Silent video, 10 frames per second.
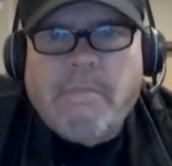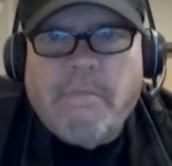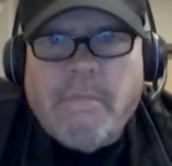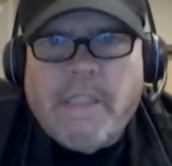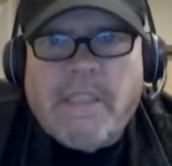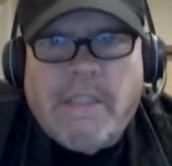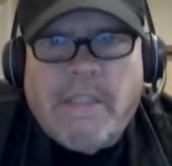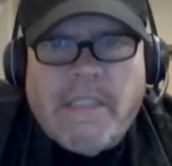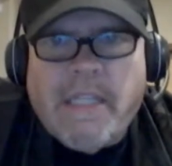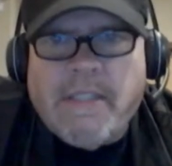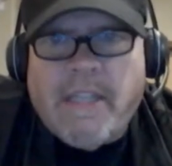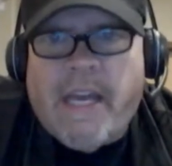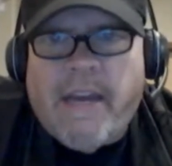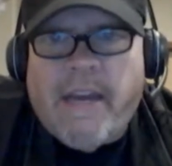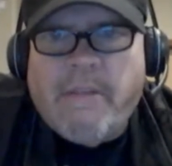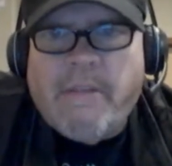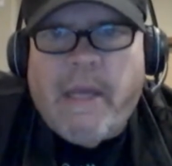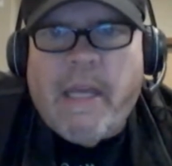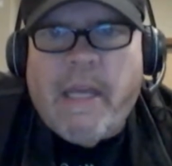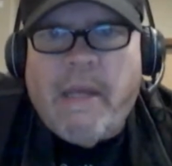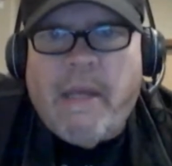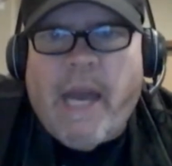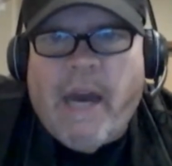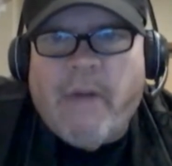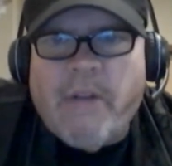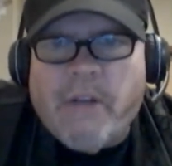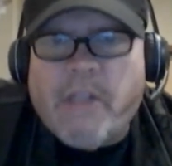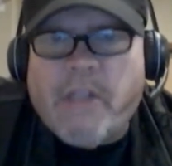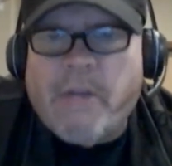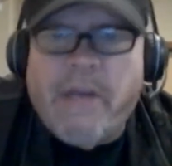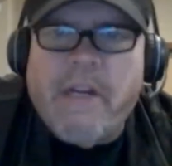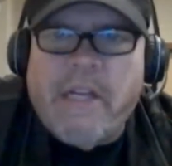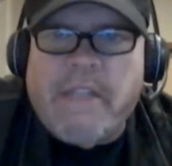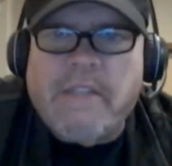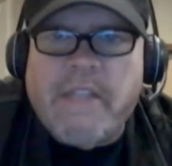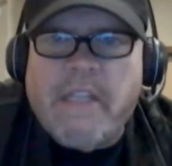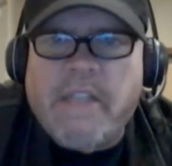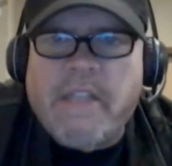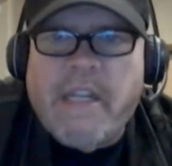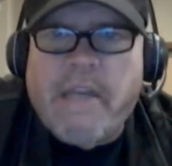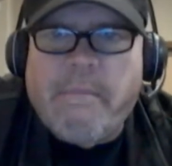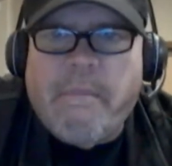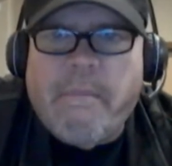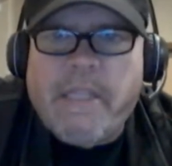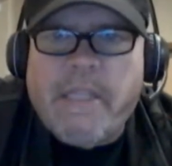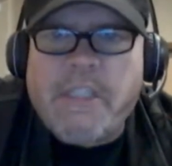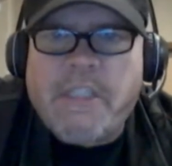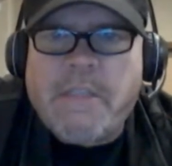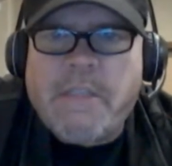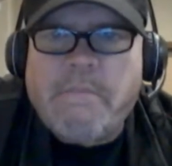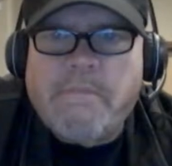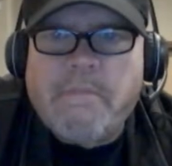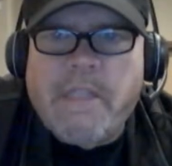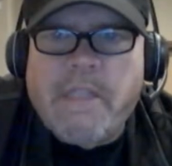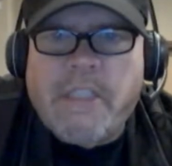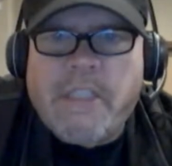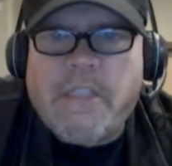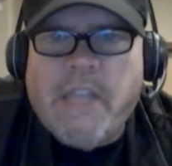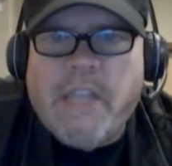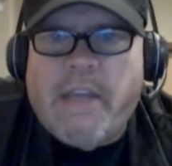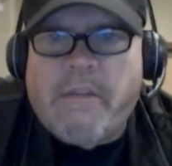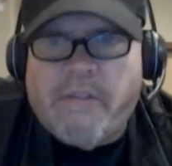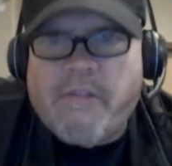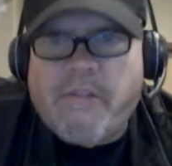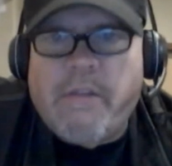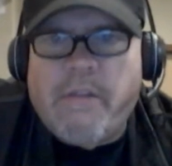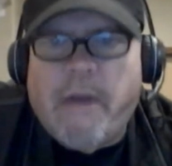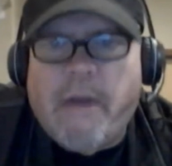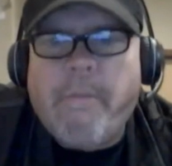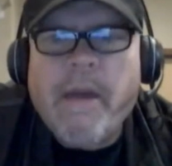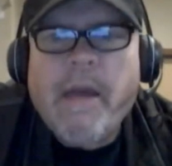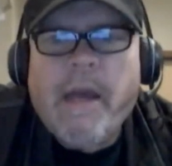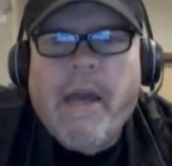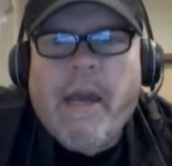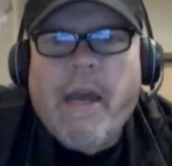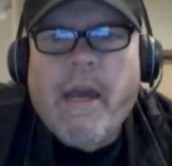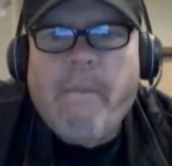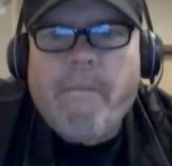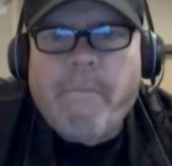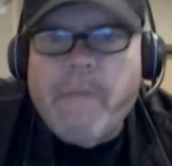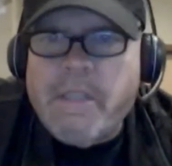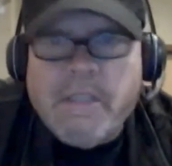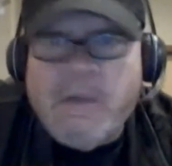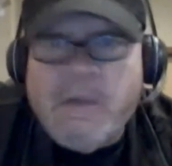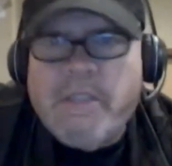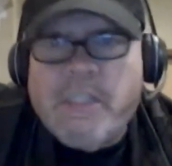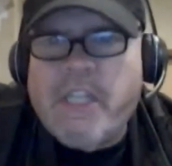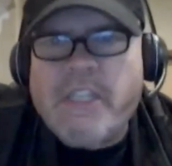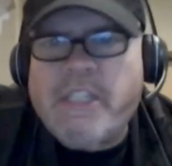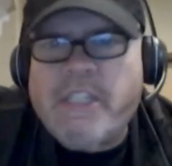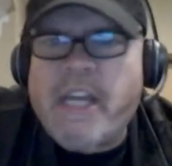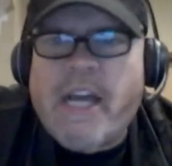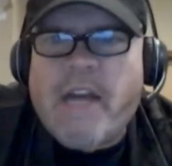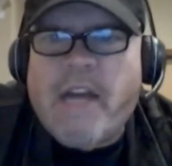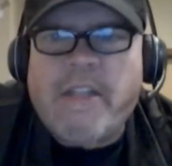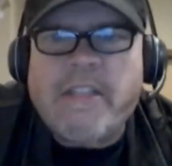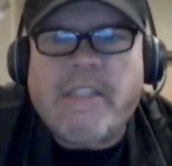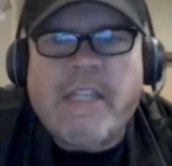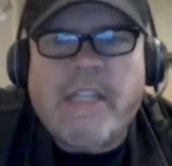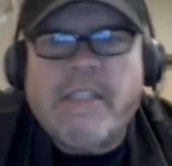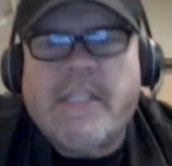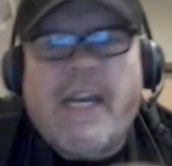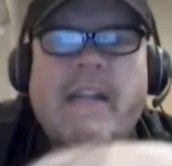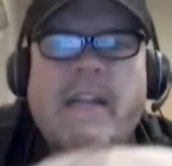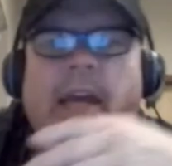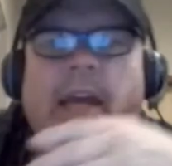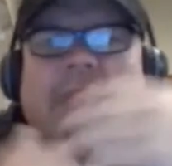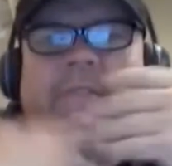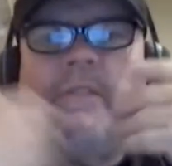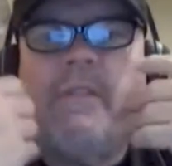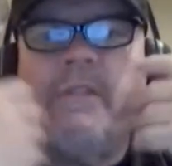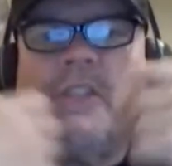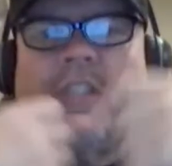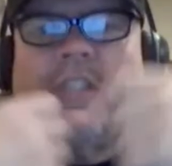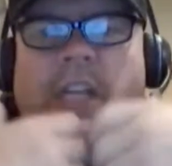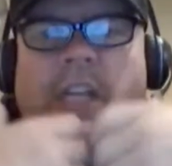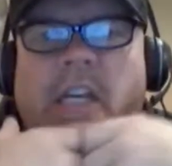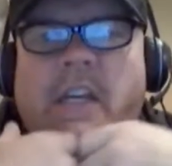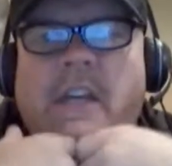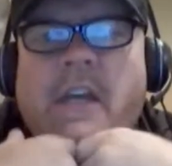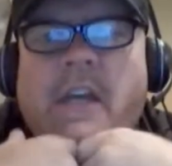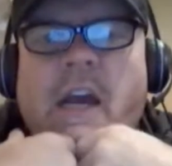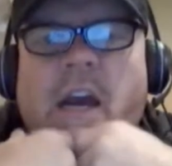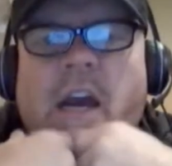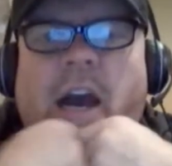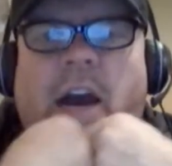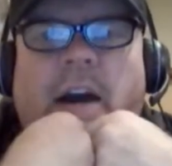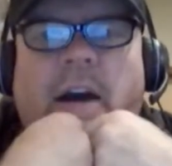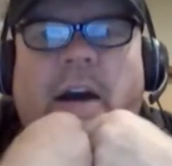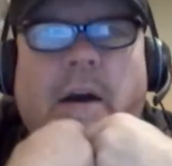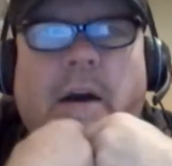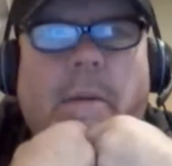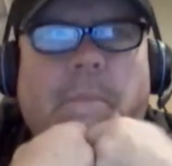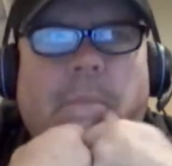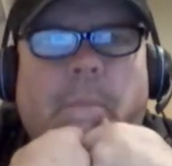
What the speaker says: this doesn't have to be how your career ends. It might just hey, you've screwed up. but there's always a chance to get out of it. It's kind of like if you've ever seen um,